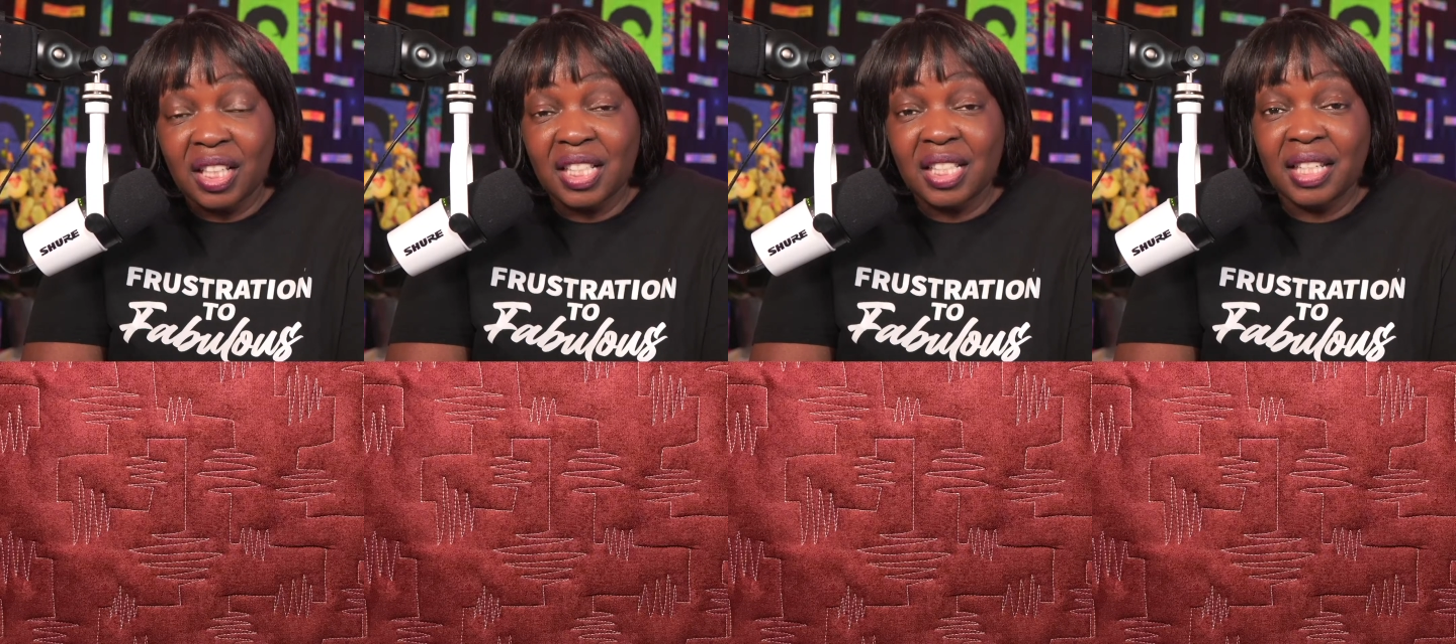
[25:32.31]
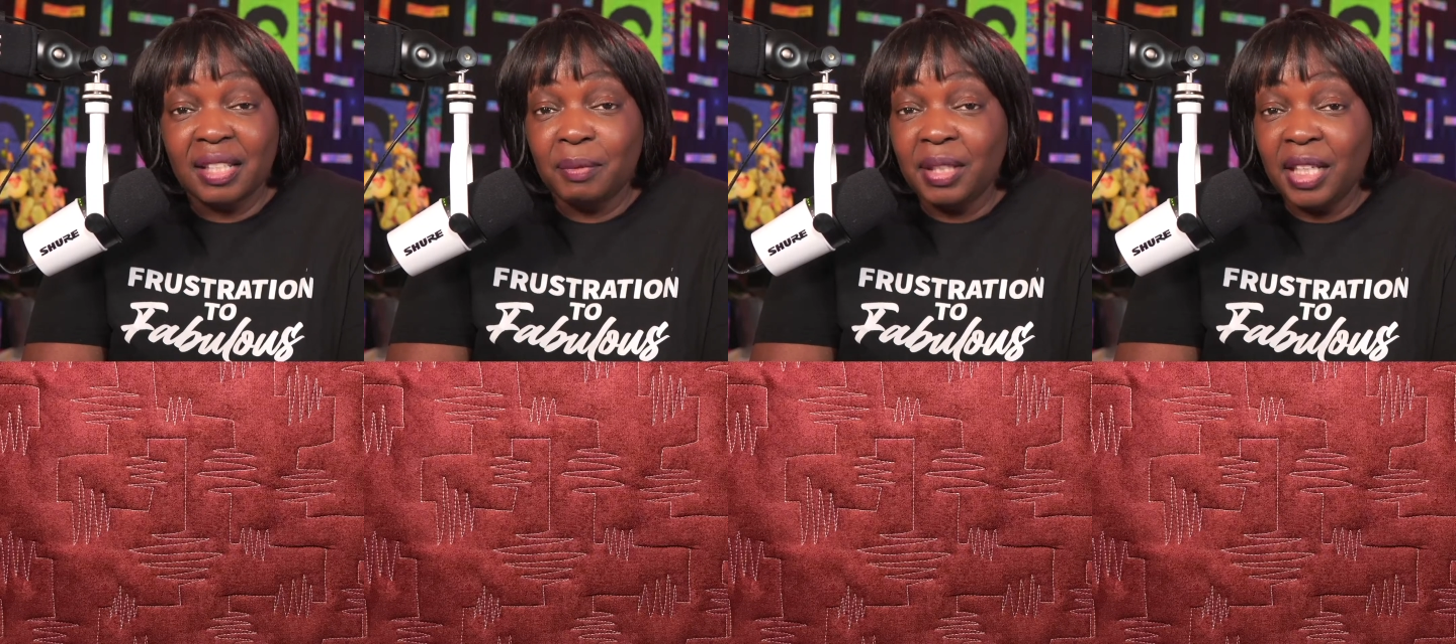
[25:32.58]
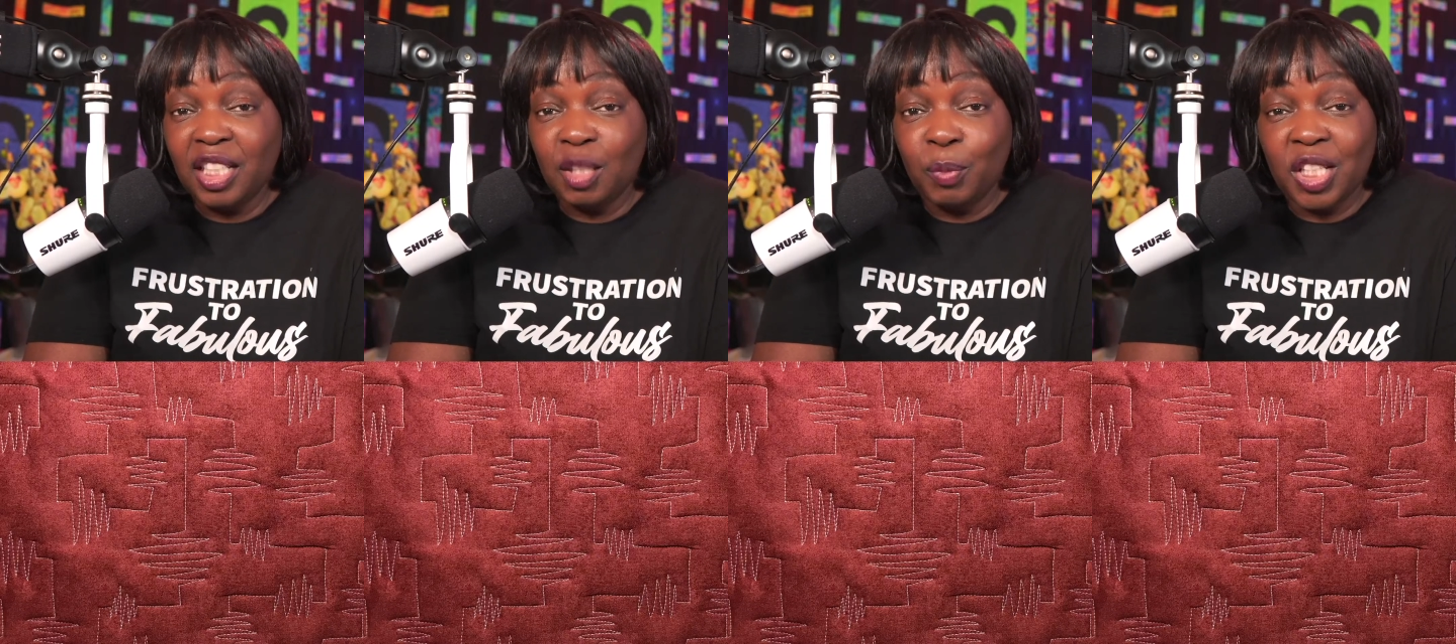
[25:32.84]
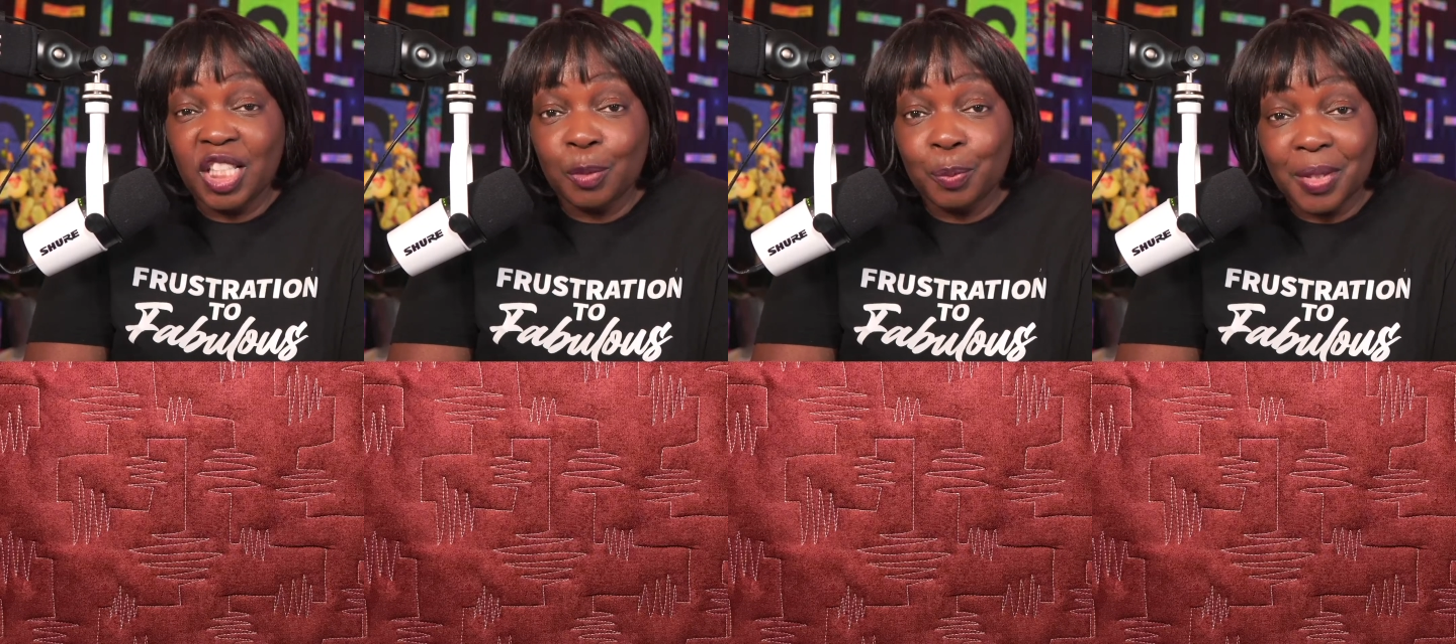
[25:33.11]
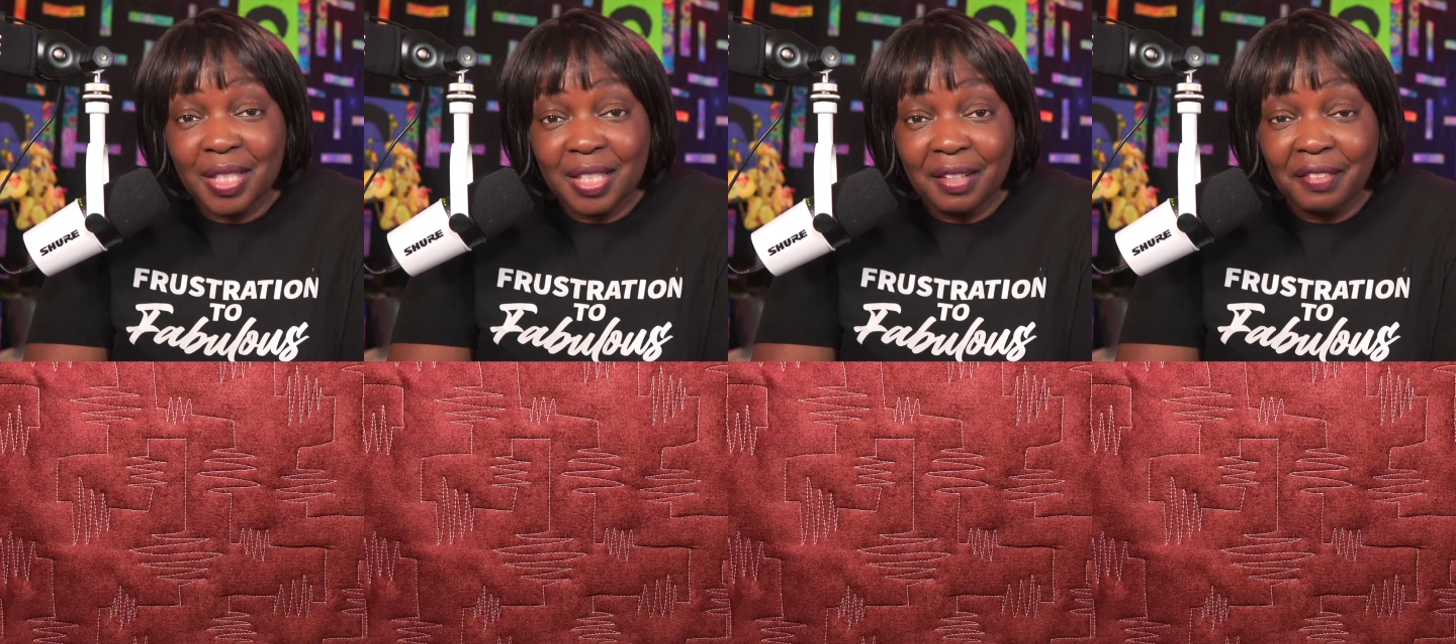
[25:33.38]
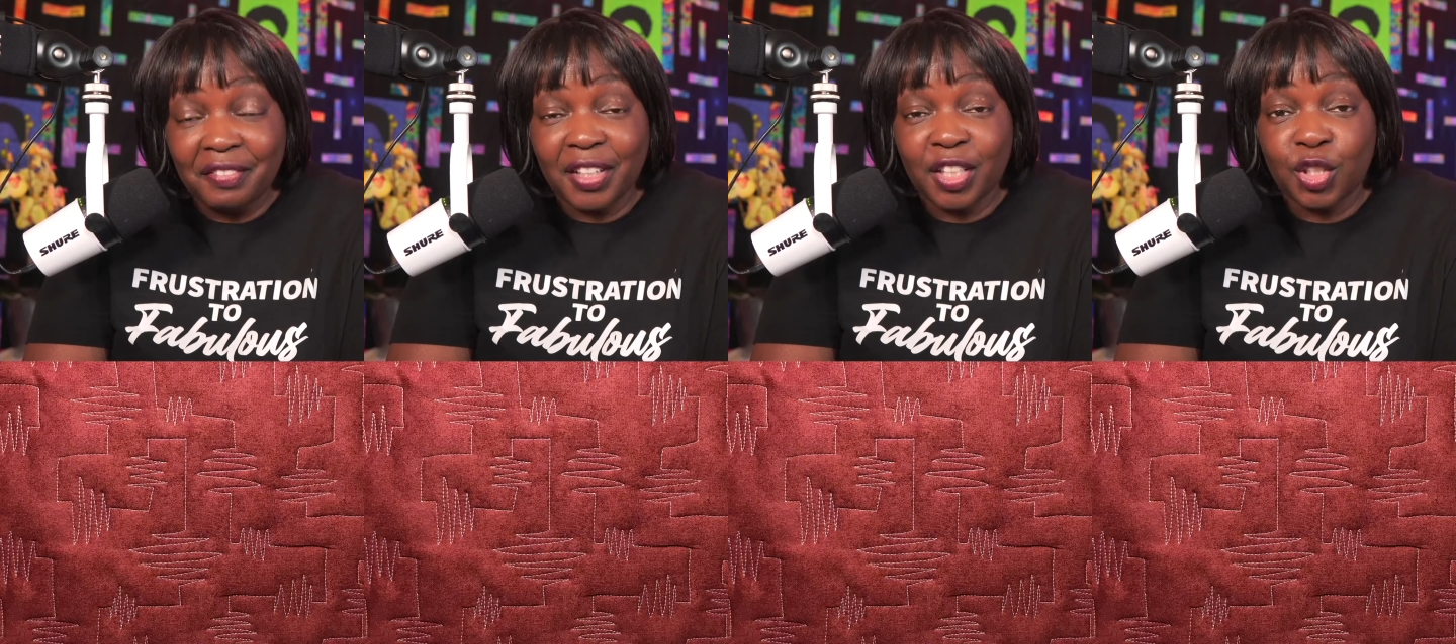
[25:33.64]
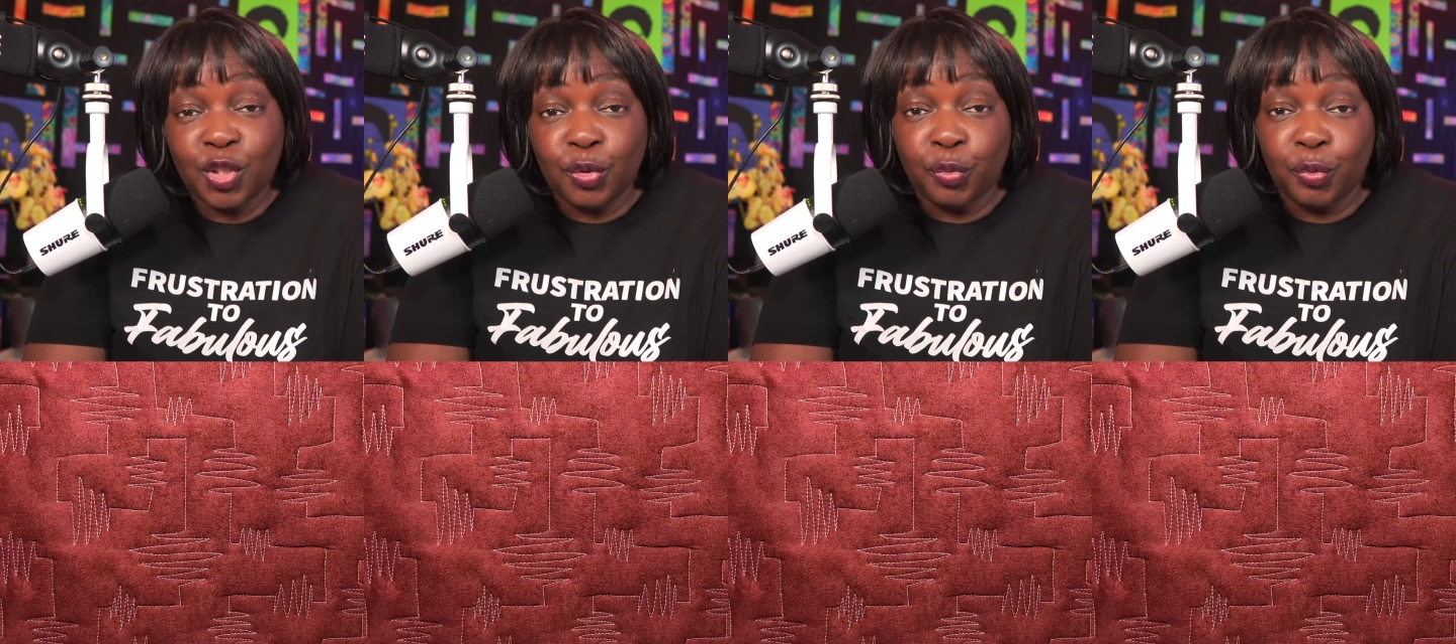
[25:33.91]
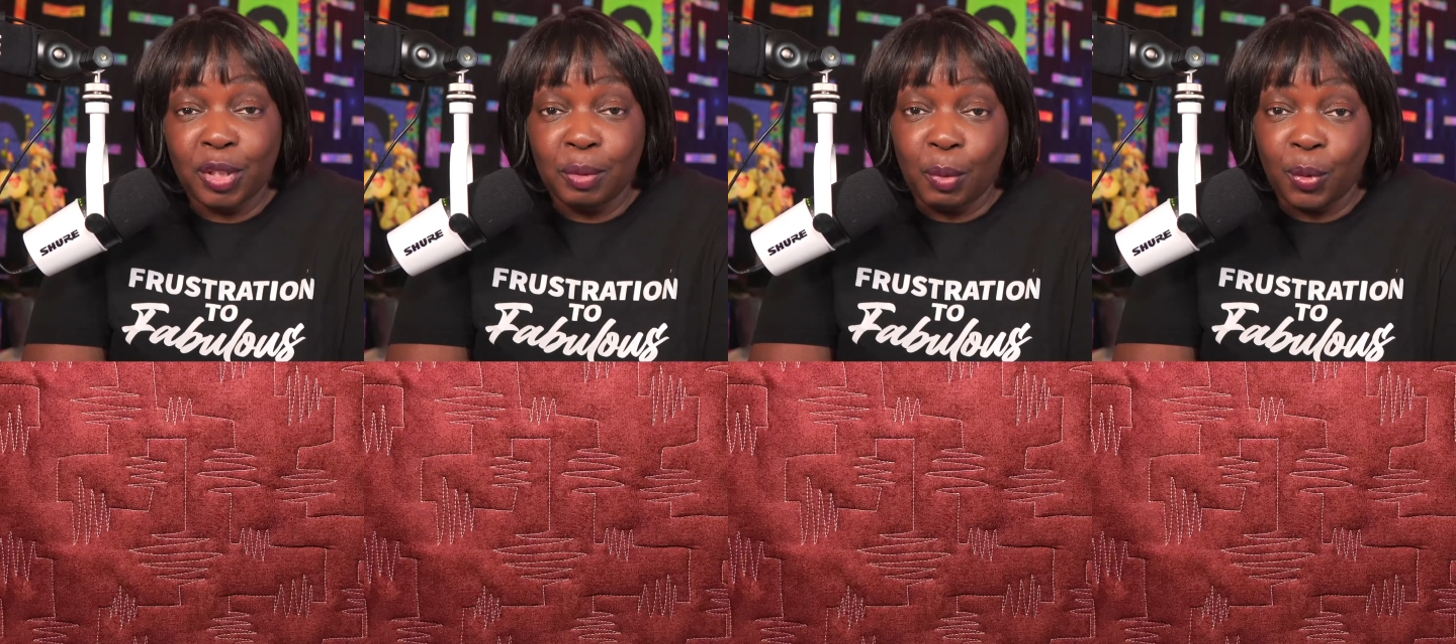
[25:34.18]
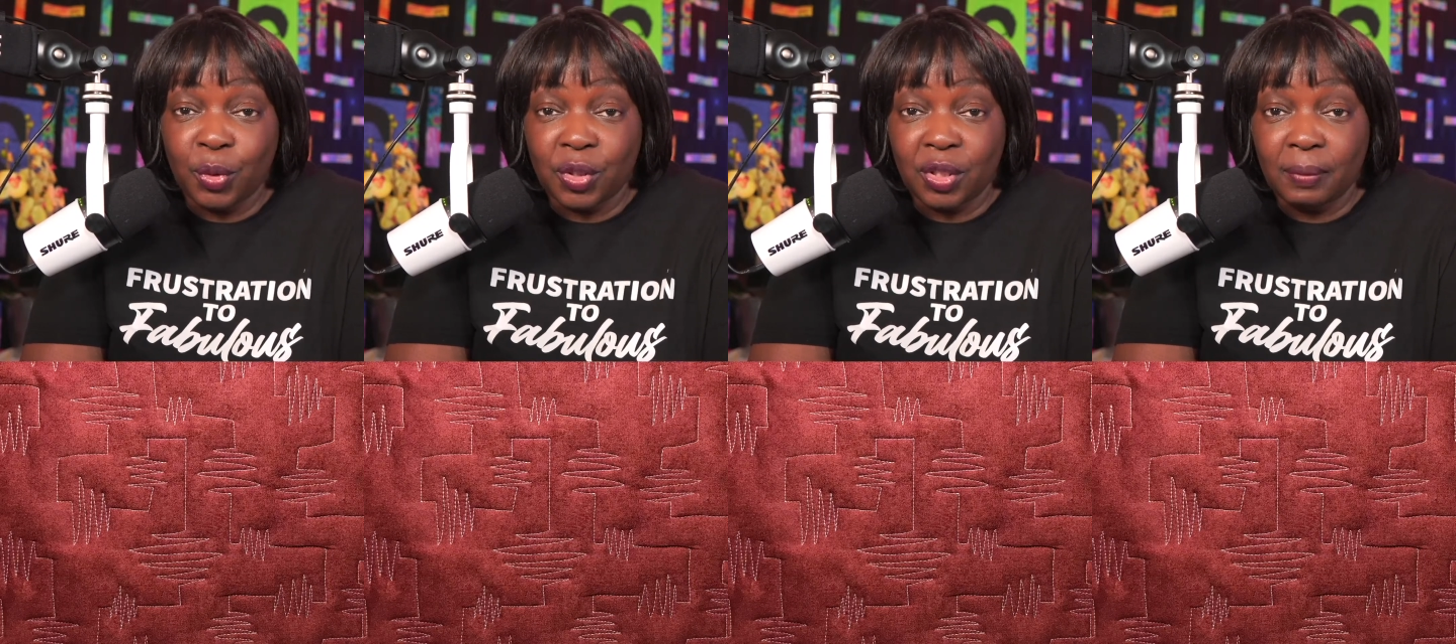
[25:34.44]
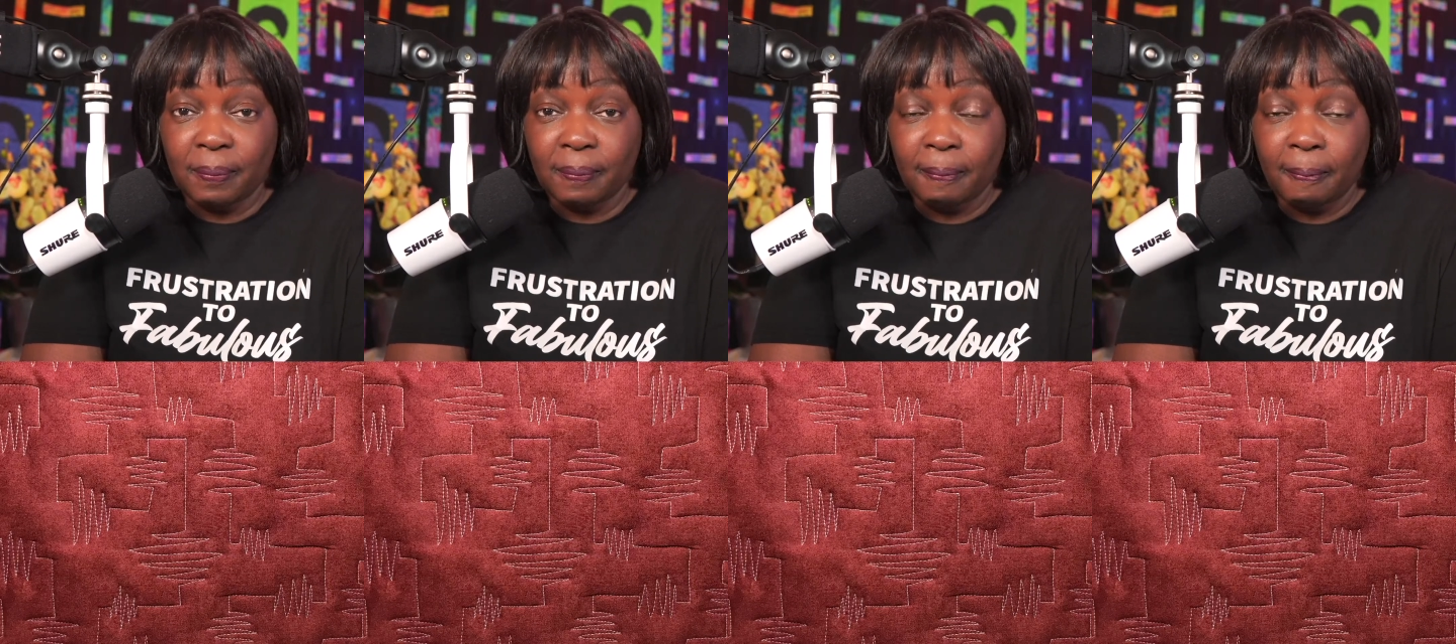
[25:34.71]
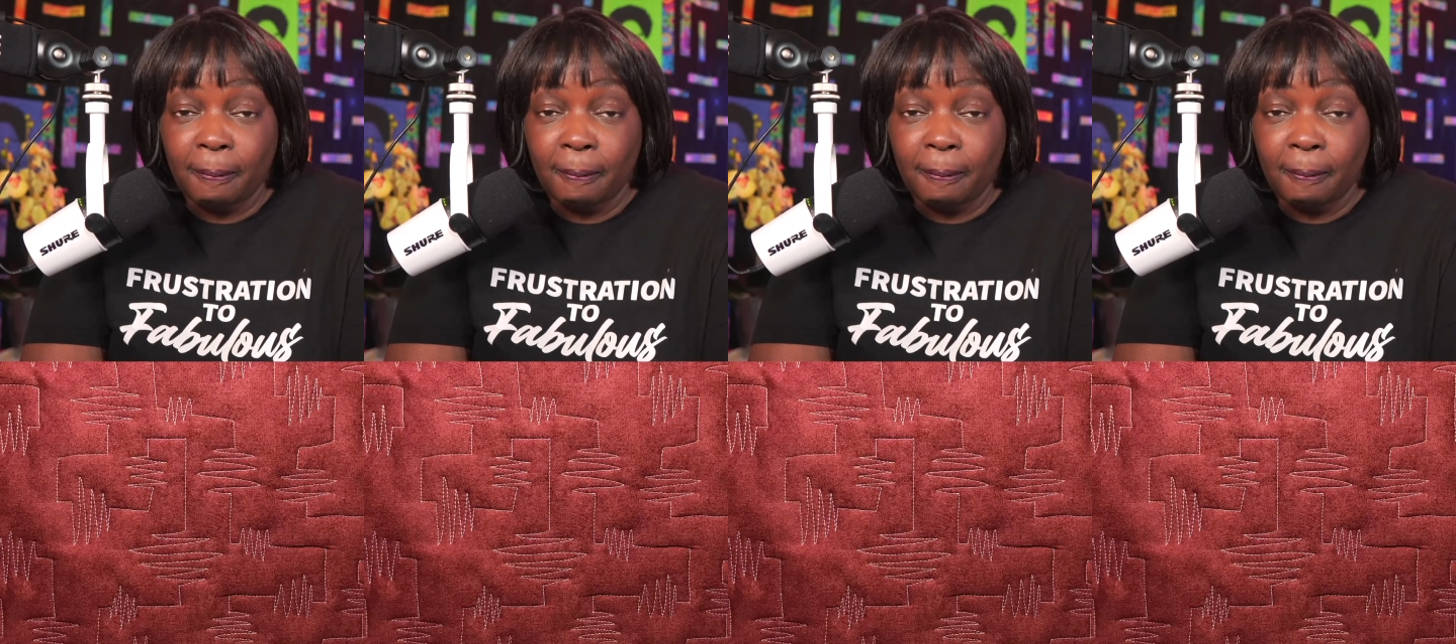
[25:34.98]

It doesn't need to be specific to free motion.